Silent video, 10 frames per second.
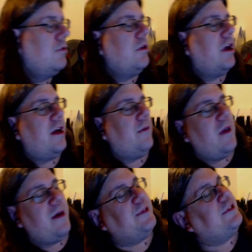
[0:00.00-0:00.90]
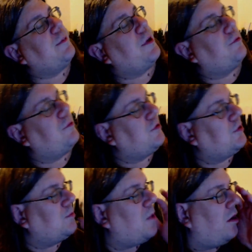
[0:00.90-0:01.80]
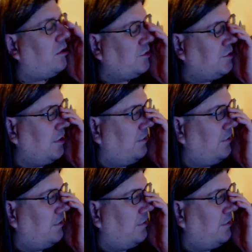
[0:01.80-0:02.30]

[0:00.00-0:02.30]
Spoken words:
And maybe some other ones as well. So